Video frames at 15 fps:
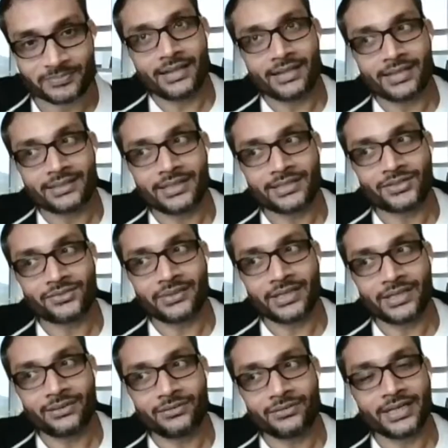that's
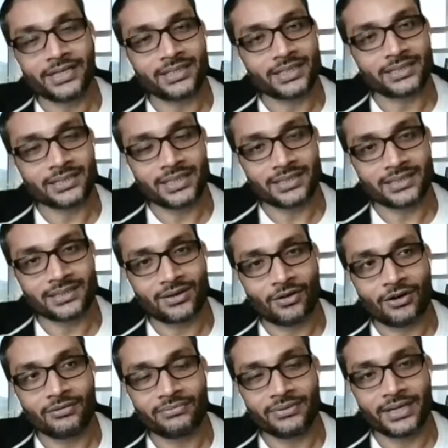where it's a
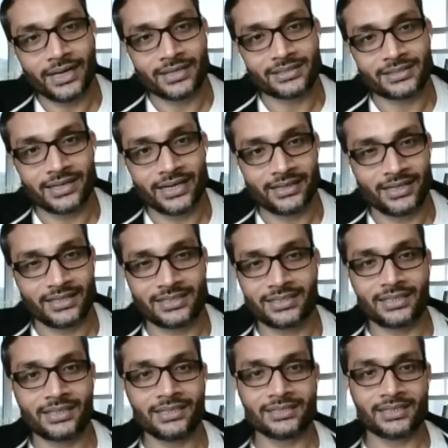confidence, right? It's
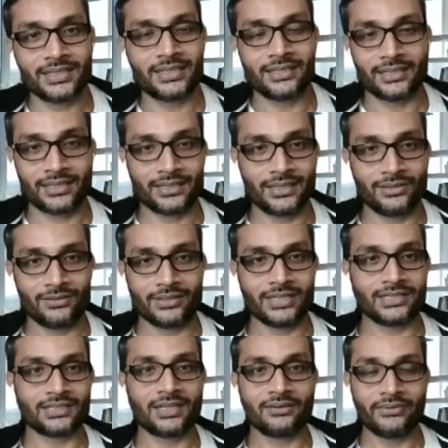nothing secret.
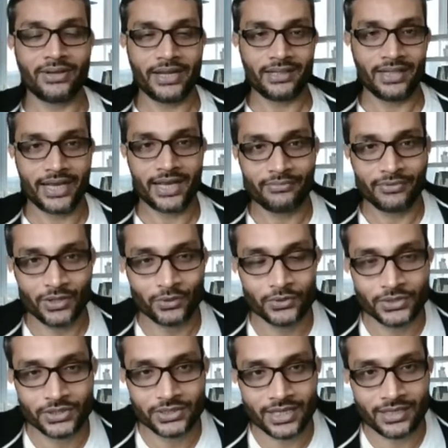It's the way they have
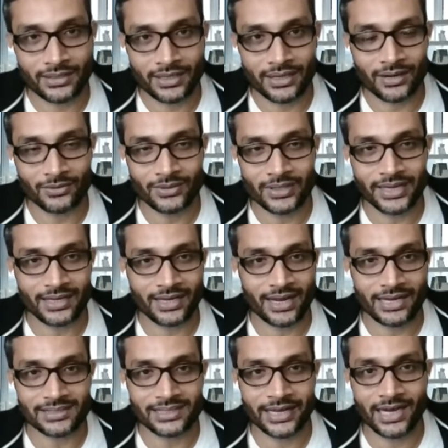used and then how it
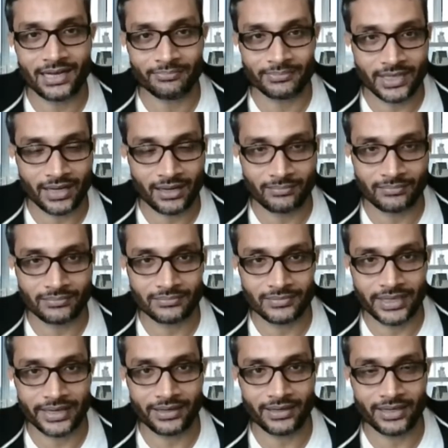has helped them
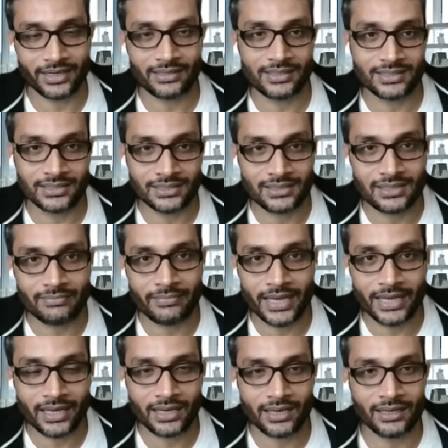in decision
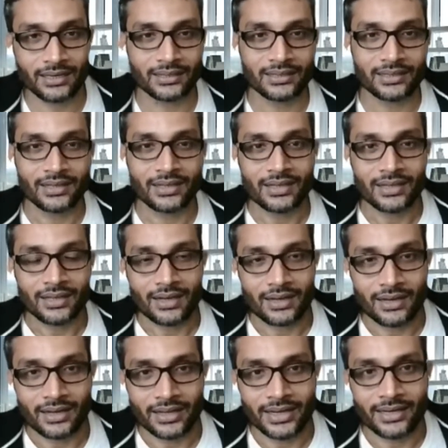making,
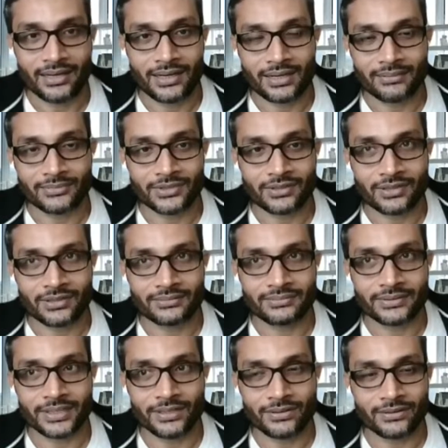in terms of
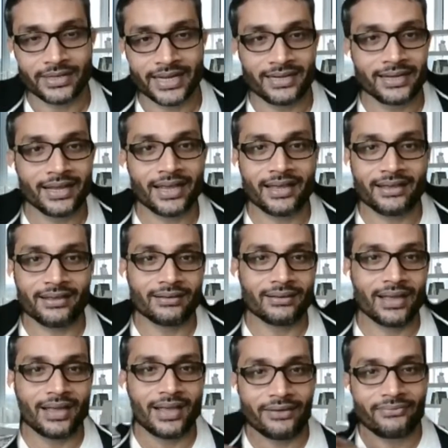getting
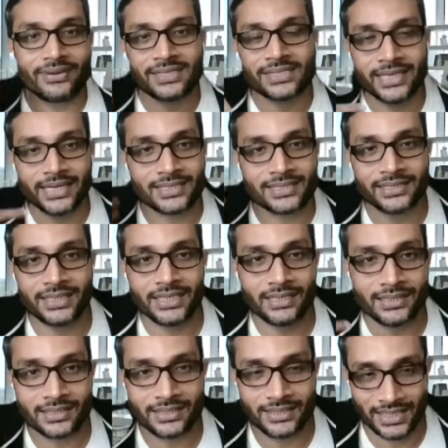efficiency
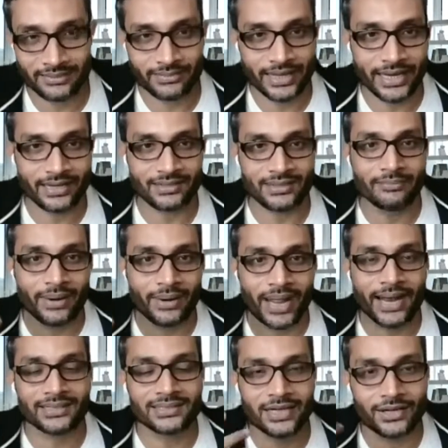in the team, right? The
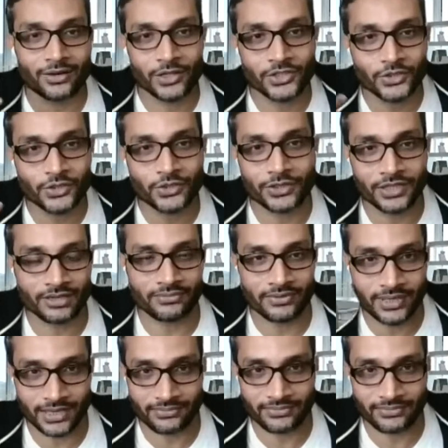brands are also looking for